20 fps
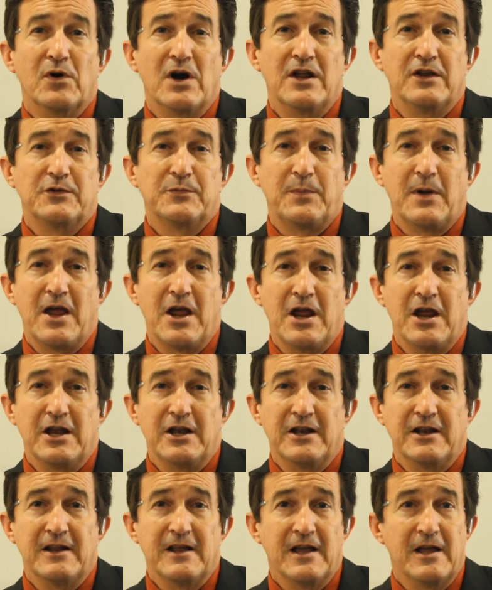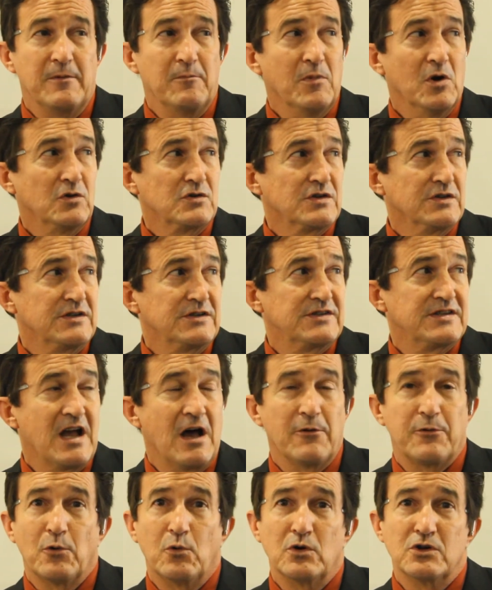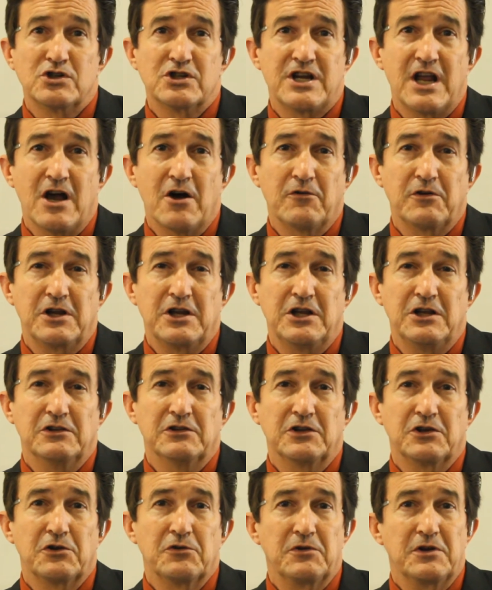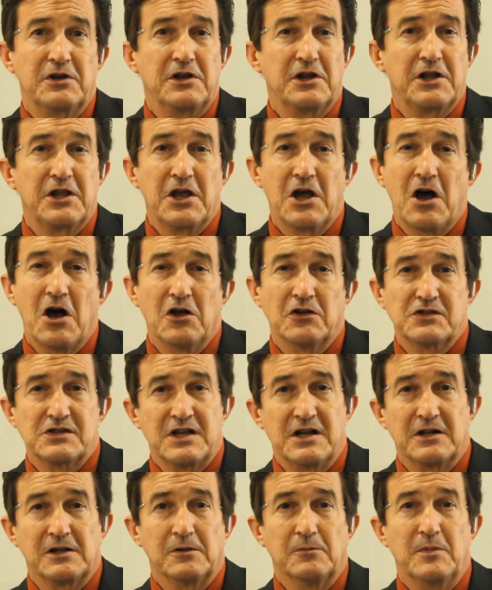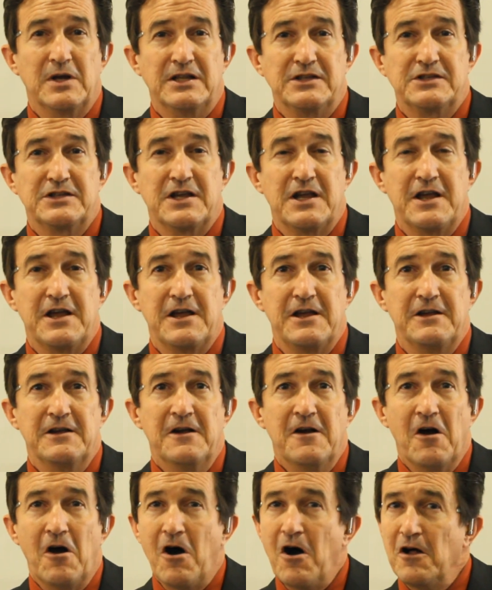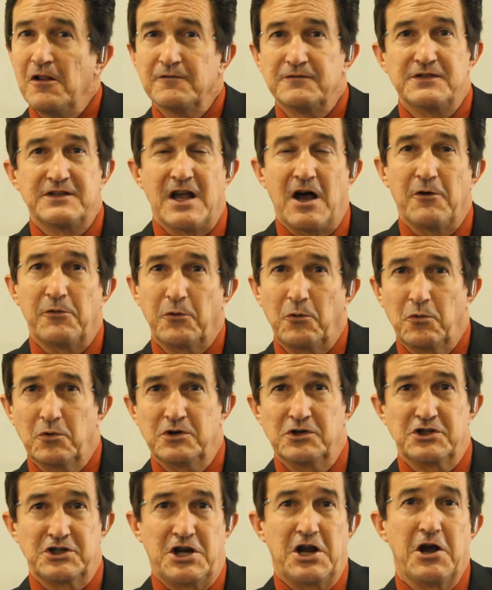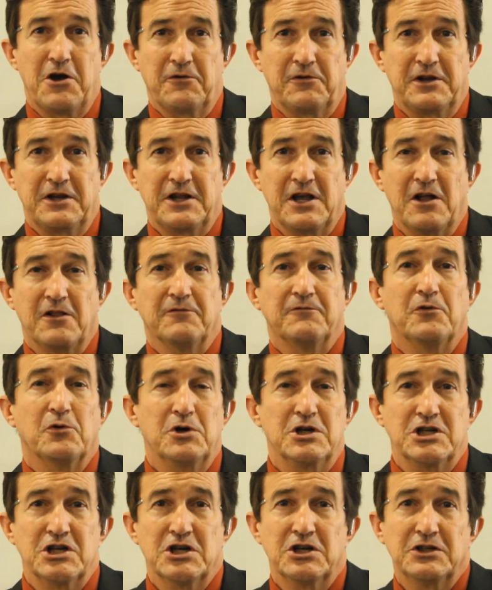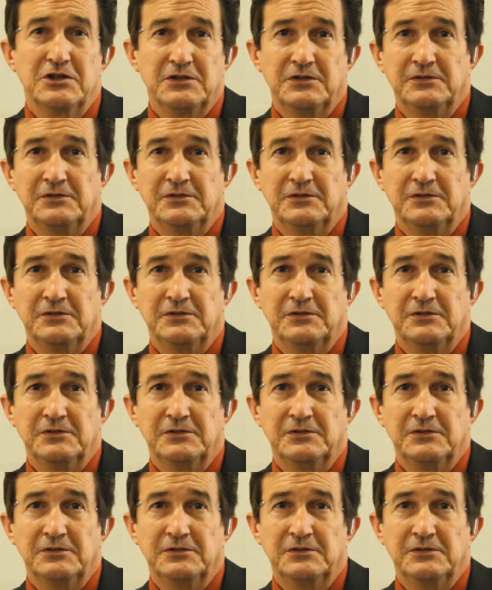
Brent Payne, and mostly South Orange County, Laguna Niguel, San Clemente, all of South Orange County, California.